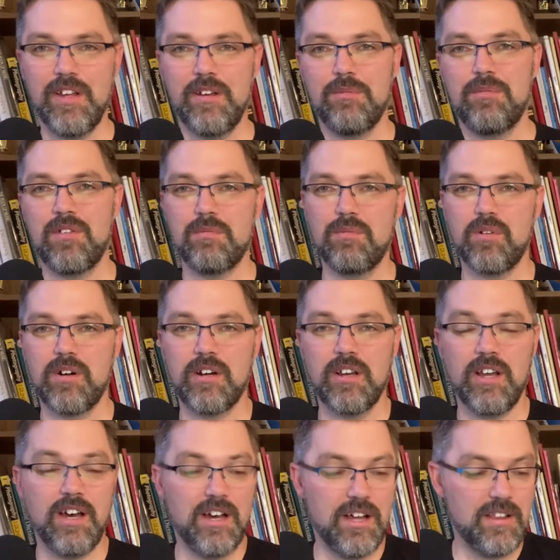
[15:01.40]
will help support
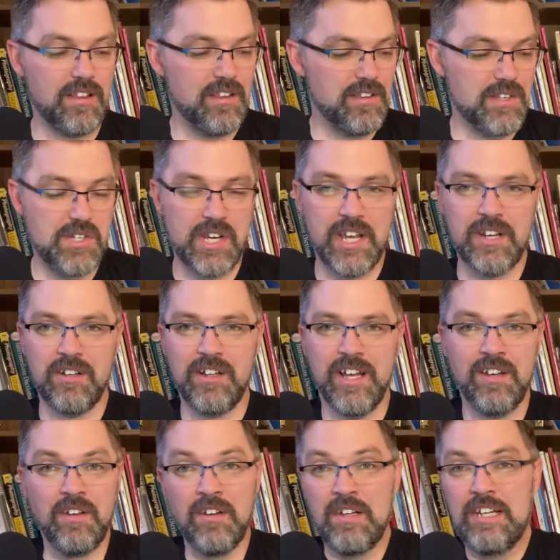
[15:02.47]
the channel
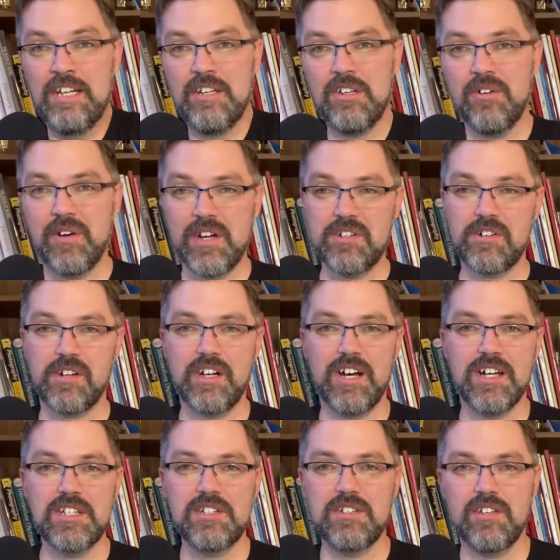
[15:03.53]
at no extra
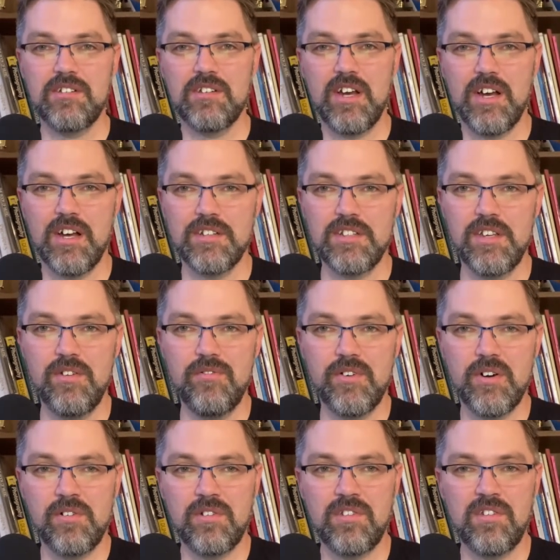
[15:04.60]
cost to you
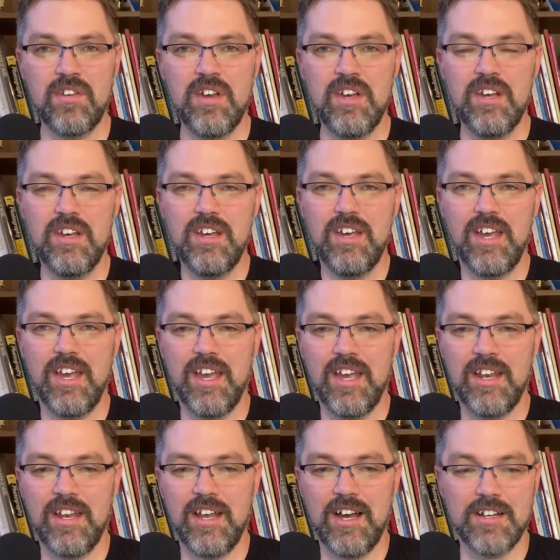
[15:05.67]
folks.
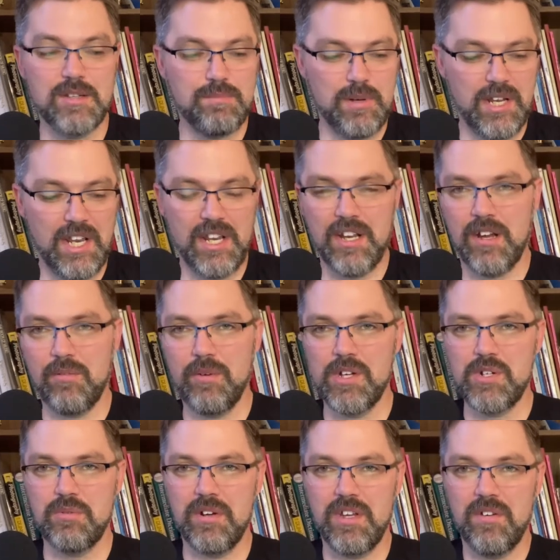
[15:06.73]
And depending on
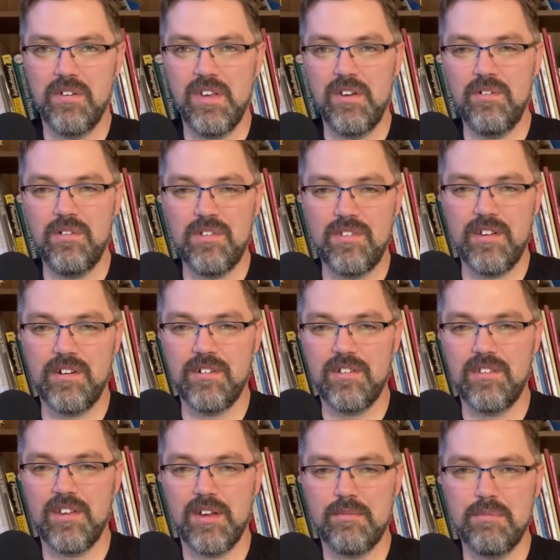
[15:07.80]
which one you use,
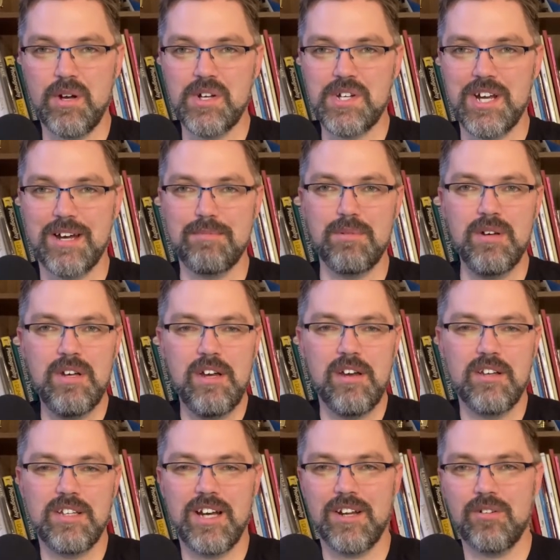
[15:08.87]
there's a
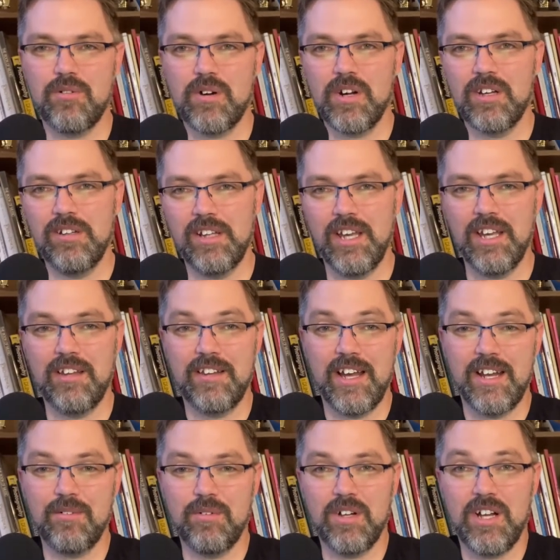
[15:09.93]
bookshop.org link
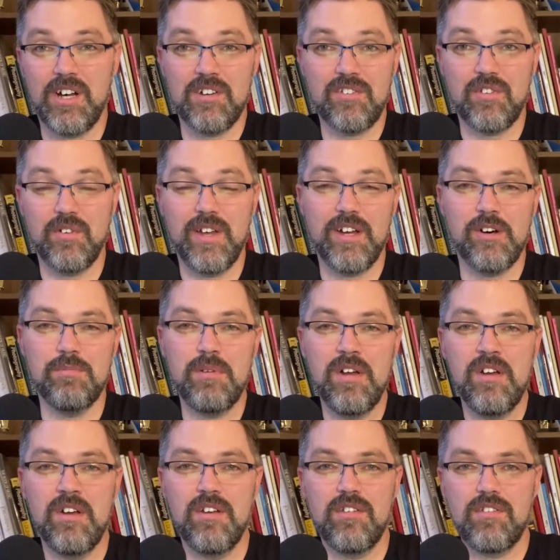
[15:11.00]
that will also help
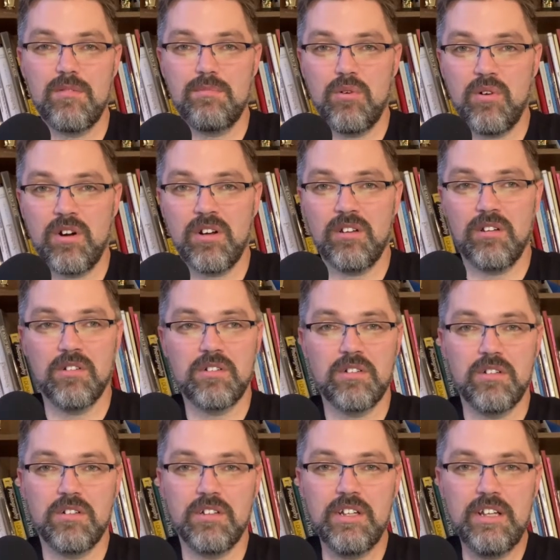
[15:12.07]
support
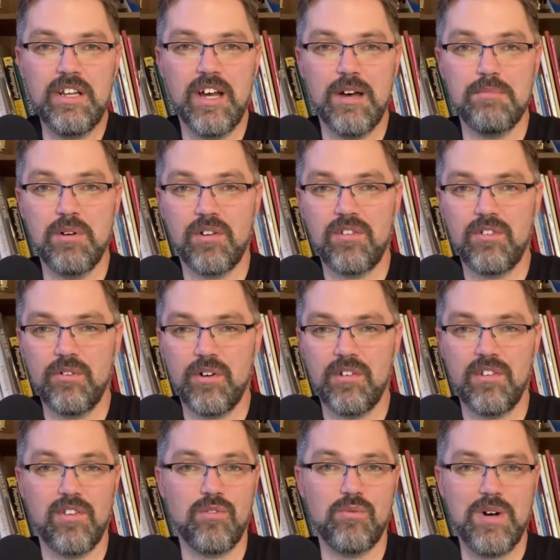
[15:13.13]
local
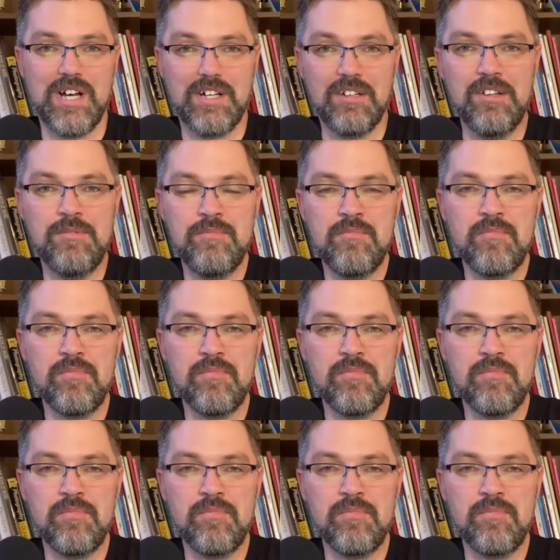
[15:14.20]
bookstores as well,